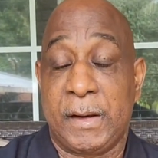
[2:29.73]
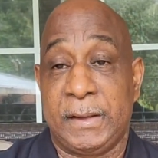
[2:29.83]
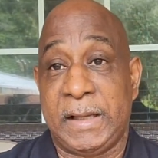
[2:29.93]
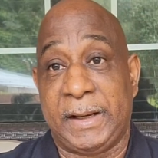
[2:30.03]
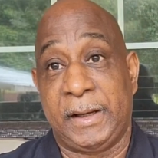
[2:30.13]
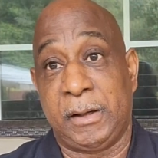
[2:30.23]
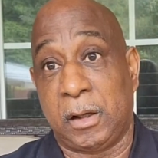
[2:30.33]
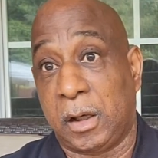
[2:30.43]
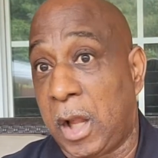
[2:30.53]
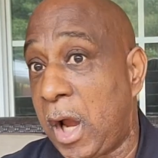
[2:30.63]
that in a
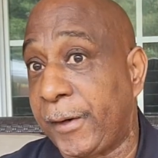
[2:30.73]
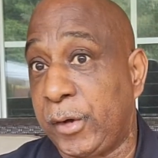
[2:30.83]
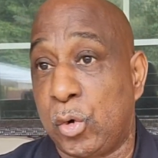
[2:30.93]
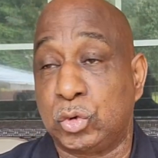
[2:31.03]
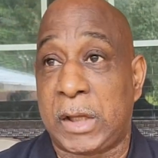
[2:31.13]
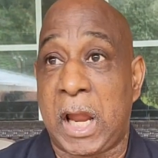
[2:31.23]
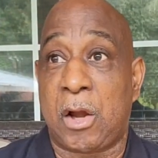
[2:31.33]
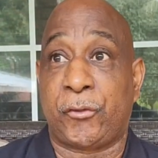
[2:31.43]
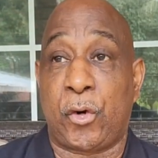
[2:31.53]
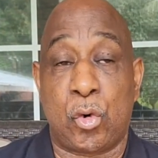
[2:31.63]
lot of those
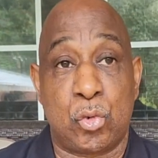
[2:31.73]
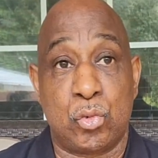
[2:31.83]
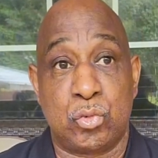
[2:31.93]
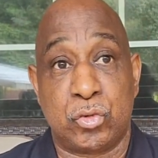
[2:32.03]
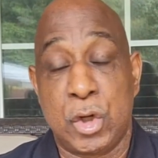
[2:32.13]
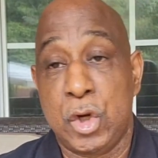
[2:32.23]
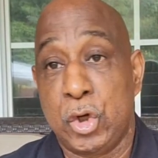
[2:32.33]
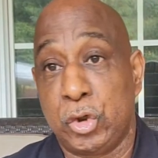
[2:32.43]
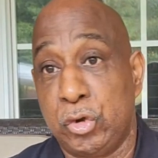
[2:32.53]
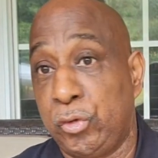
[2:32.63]
households,
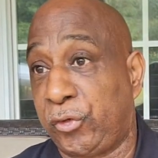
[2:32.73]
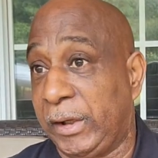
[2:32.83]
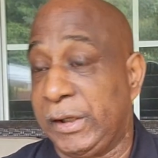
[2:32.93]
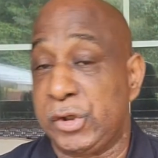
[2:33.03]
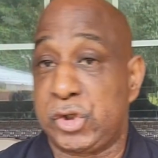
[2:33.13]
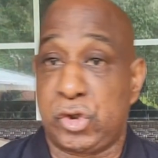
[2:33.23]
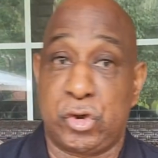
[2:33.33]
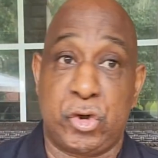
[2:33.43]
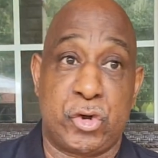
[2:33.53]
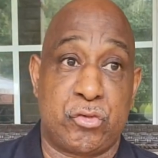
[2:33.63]
you seen
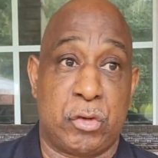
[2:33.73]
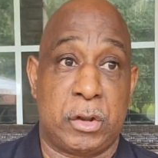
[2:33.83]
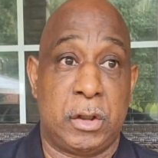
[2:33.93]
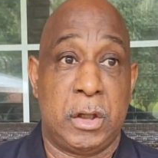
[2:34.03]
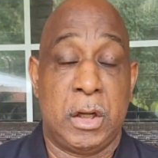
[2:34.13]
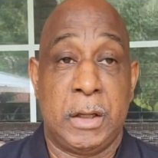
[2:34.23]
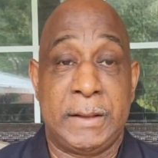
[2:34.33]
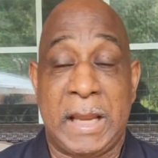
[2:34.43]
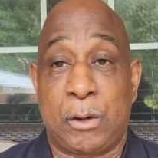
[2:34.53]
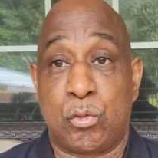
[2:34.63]
children
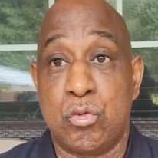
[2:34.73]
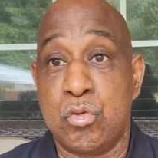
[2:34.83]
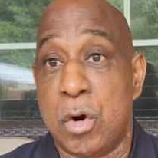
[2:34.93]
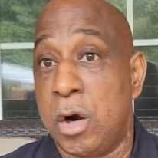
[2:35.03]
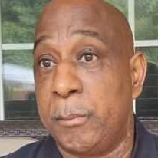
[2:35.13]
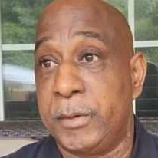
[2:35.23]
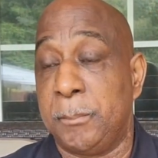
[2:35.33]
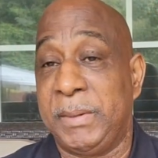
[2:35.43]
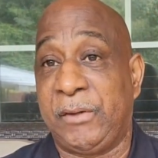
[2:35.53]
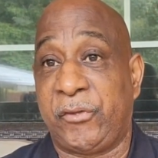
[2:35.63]
that grew up to
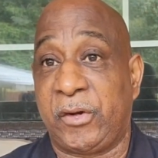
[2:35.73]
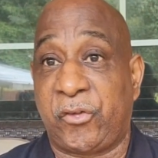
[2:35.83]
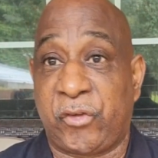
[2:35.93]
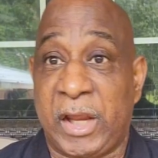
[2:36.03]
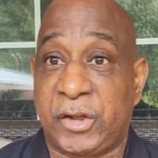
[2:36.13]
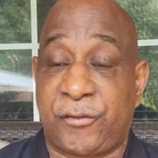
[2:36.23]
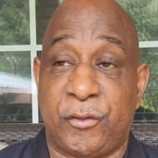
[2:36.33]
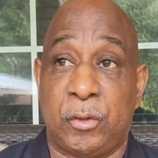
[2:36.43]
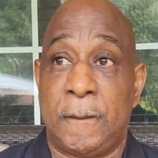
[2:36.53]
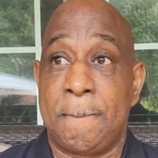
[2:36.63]
be
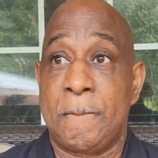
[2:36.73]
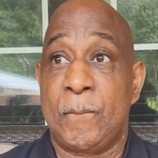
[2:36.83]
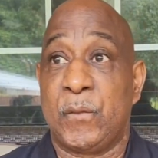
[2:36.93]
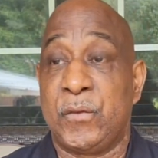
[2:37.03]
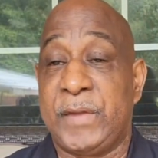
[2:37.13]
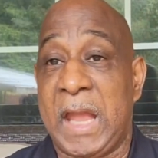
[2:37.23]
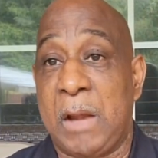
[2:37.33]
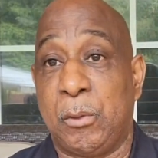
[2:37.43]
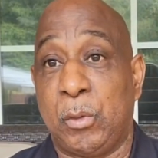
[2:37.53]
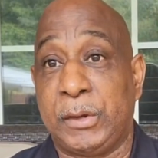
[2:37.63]
successful, that
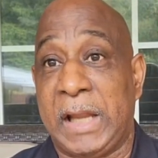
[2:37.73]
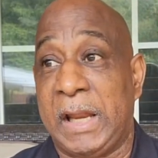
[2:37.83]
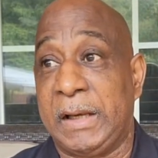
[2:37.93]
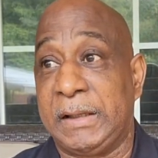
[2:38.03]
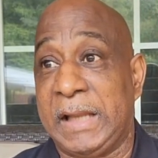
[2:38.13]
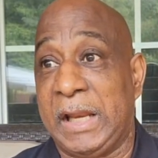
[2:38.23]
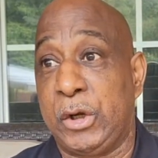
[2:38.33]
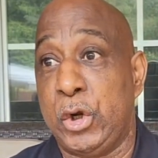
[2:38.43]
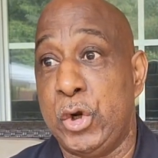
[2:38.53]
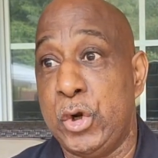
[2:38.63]

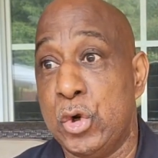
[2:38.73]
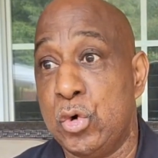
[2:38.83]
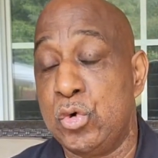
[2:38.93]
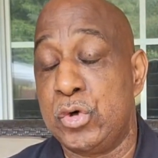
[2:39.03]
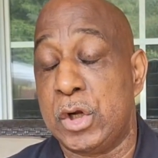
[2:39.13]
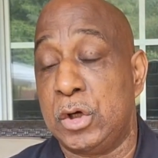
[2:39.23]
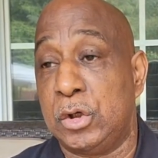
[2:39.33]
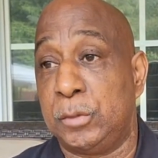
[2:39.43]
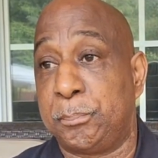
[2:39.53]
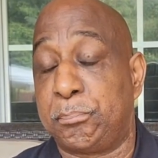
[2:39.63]
knew
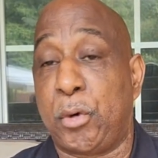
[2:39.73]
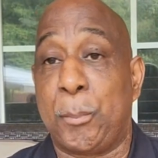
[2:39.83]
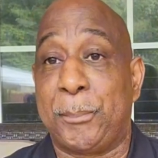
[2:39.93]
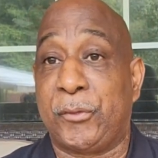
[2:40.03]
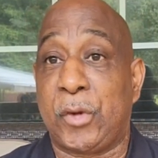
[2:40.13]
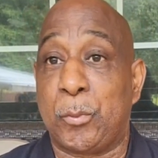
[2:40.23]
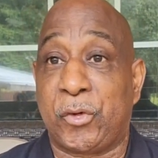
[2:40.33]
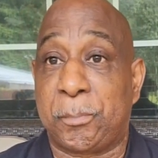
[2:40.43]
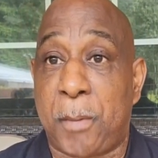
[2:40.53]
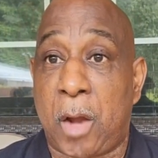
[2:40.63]
the purpose of
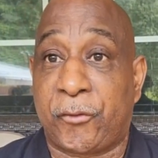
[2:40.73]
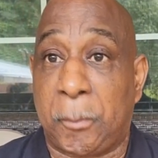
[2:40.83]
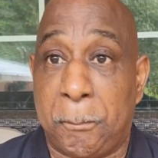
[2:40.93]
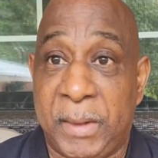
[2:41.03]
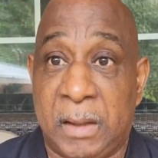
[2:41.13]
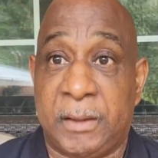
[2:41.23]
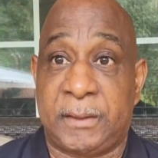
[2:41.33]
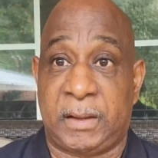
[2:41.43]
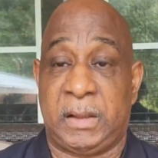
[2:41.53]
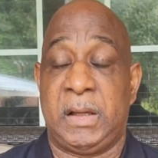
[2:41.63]

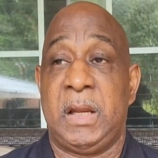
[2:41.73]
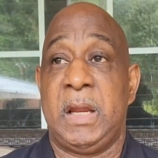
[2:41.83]
responsibility,